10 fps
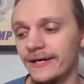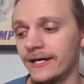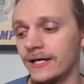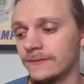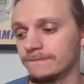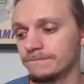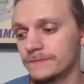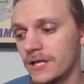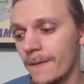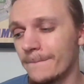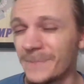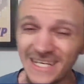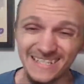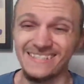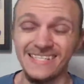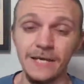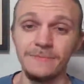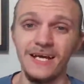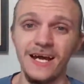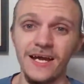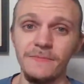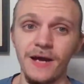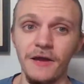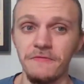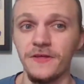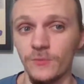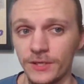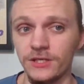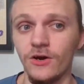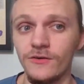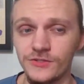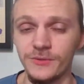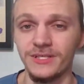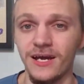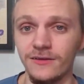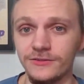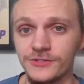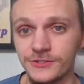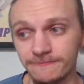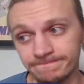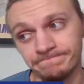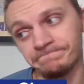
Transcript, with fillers: Um, but at the same time, I think we can also acknowledge